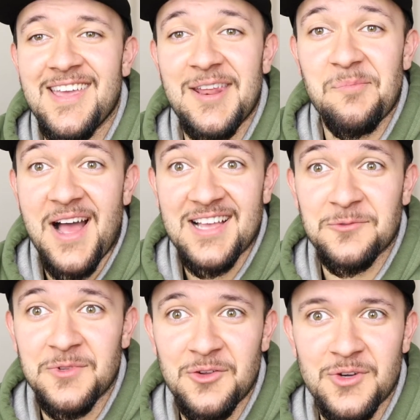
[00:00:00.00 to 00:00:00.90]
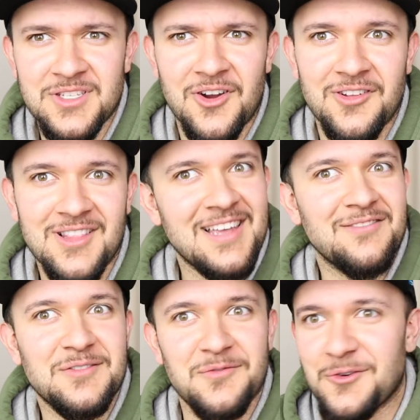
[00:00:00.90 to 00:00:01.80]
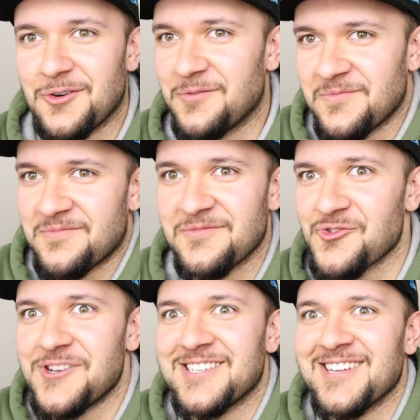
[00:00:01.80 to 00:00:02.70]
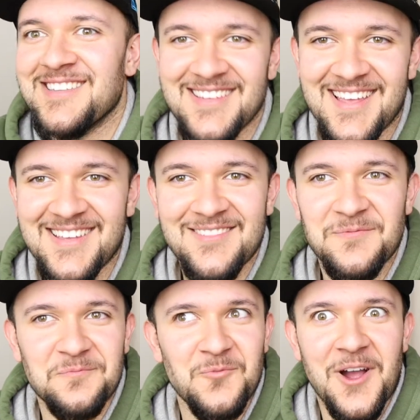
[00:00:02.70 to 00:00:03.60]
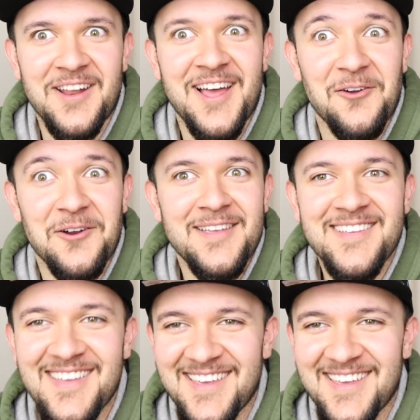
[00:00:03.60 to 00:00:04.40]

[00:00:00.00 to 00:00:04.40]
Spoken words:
and possibly risk our lives for reselling. Like, why not, right?